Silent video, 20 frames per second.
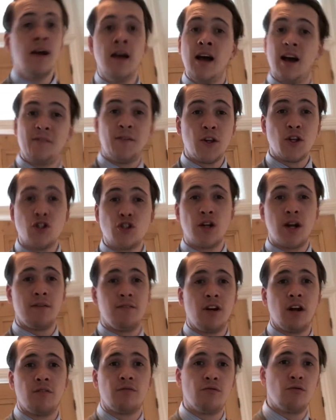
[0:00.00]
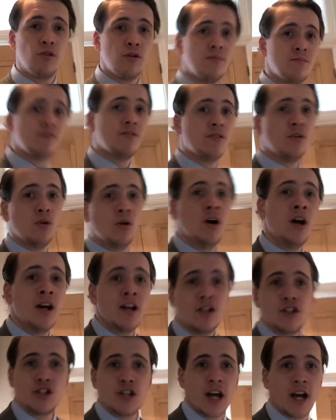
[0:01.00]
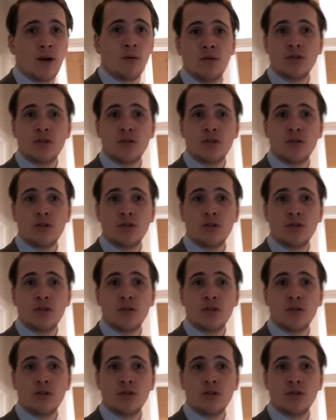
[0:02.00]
and then you should have enough room for shower,